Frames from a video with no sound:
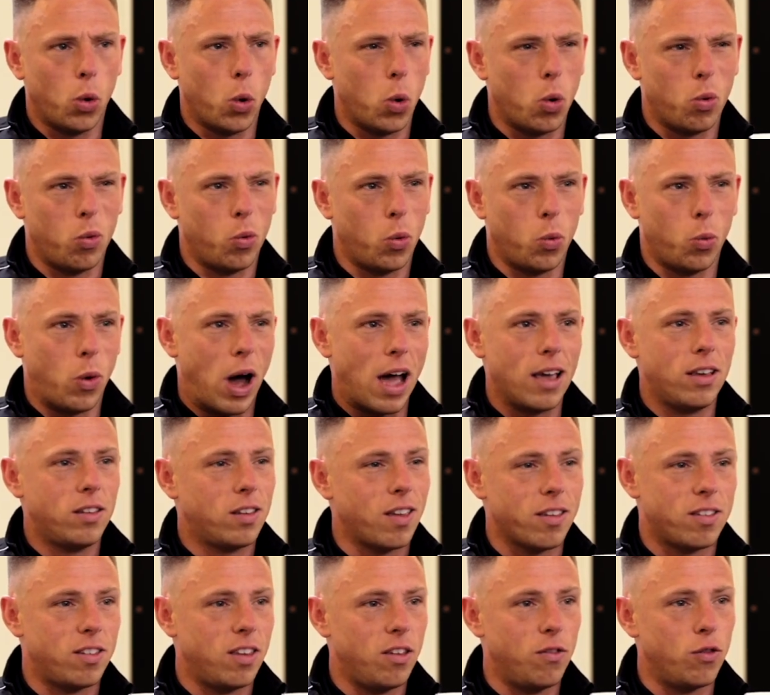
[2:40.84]
why is
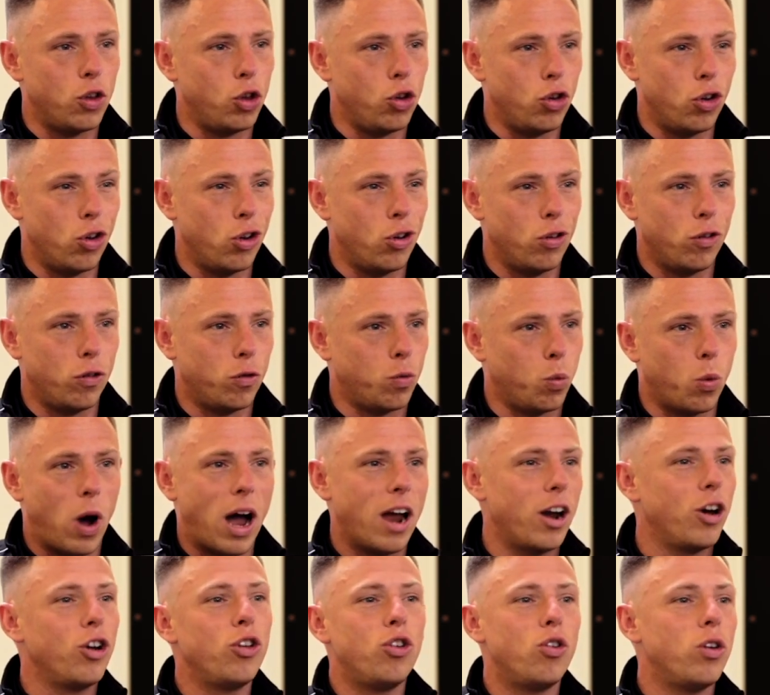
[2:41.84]
this even news? Why
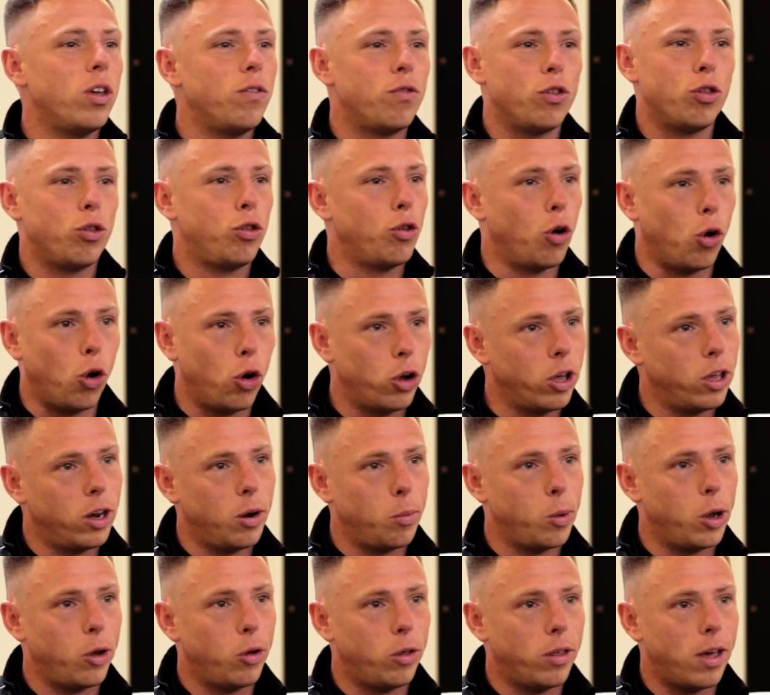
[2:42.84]
are you even talking
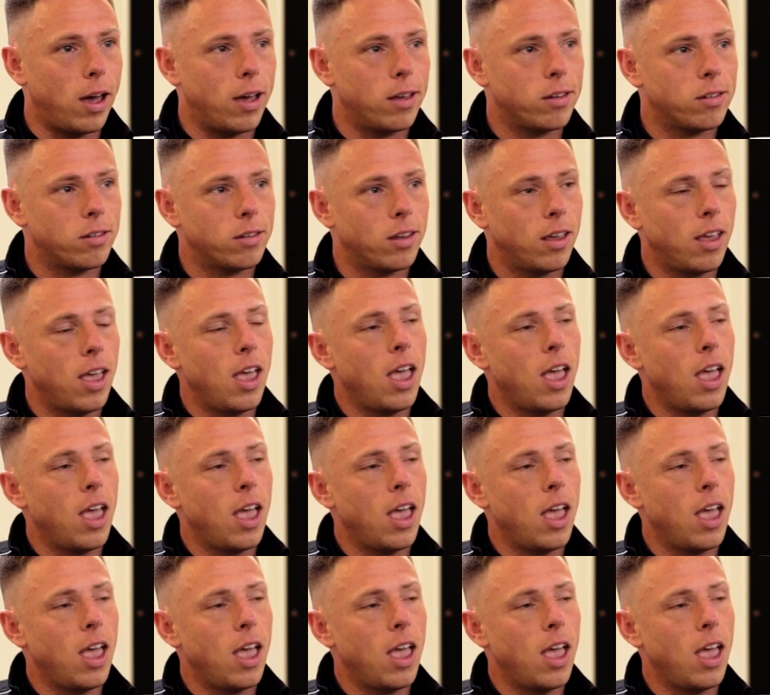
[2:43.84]
about this?